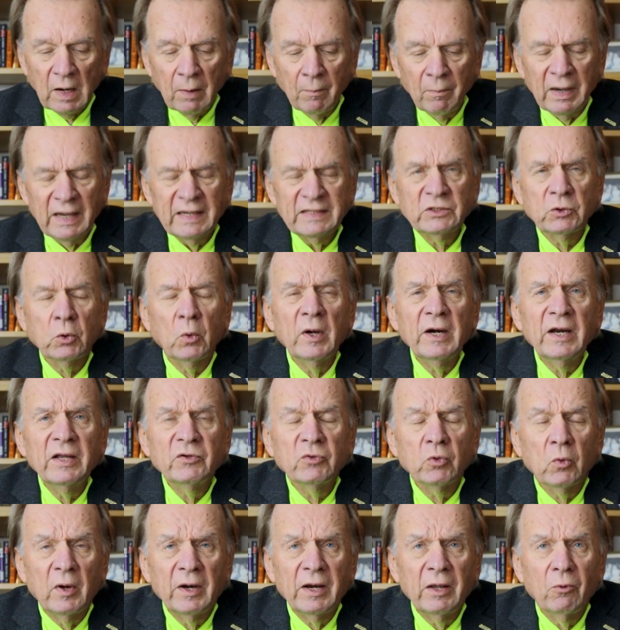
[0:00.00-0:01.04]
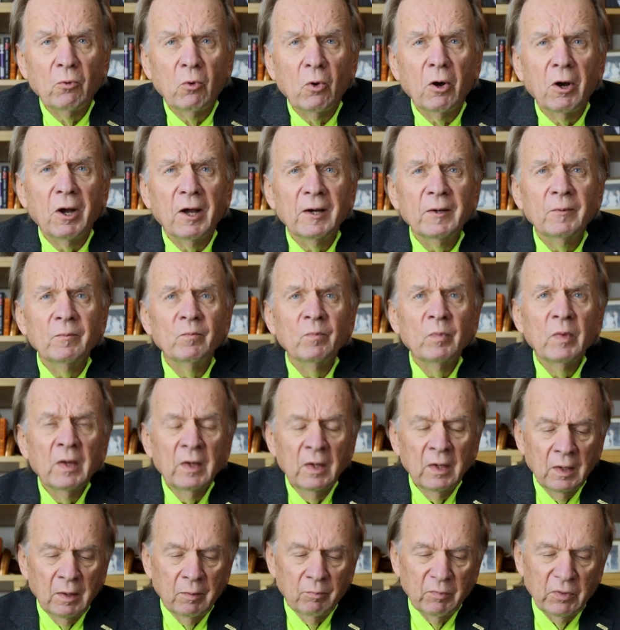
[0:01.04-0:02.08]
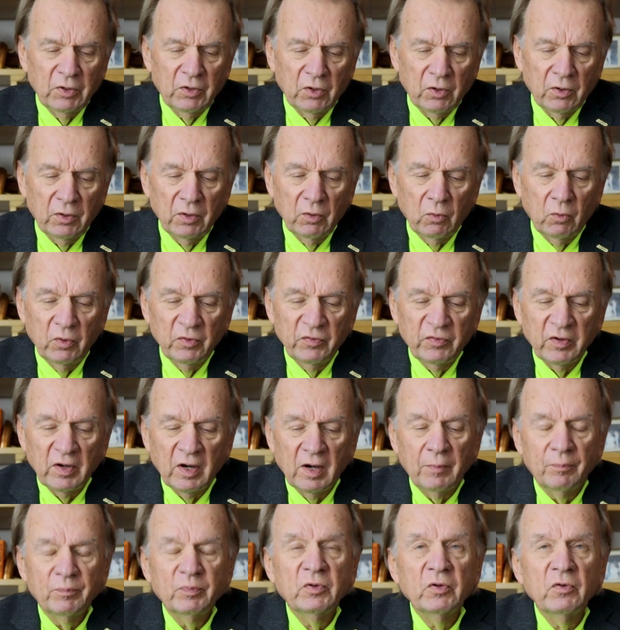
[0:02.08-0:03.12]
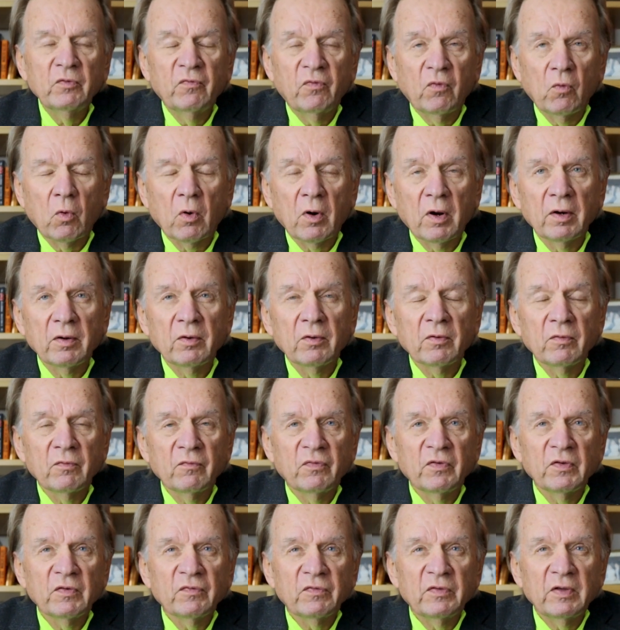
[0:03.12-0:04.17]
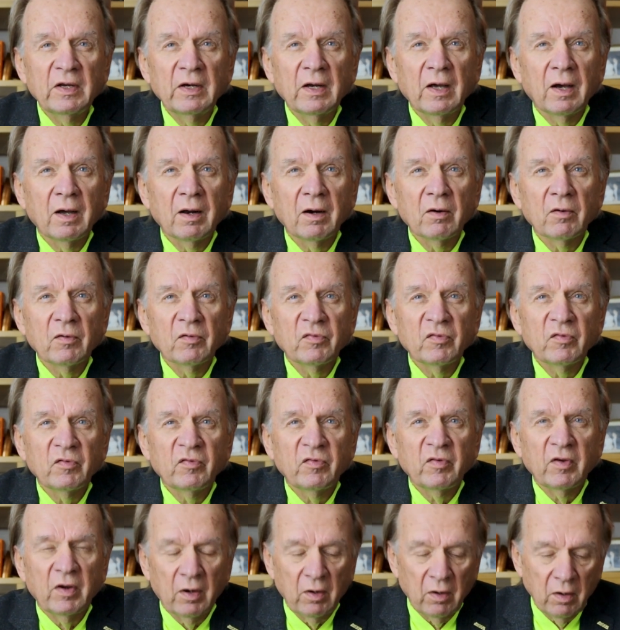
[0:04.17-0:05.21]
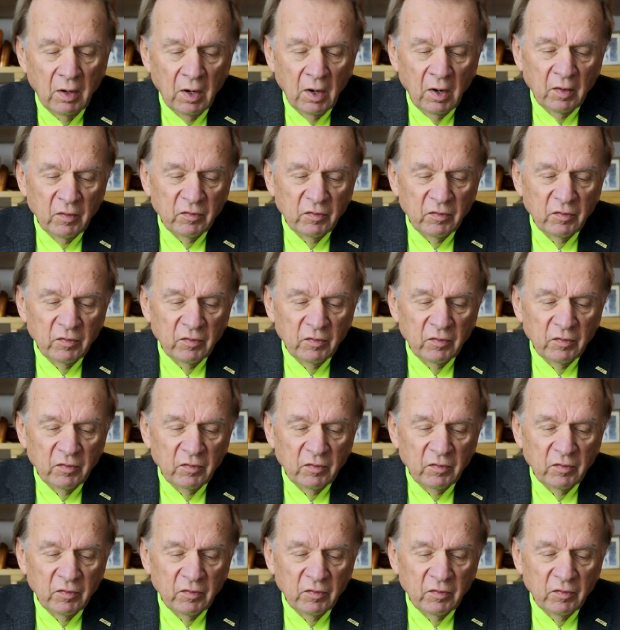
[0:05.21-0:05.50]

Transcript: by 2021, Moderna was up to $450 a share.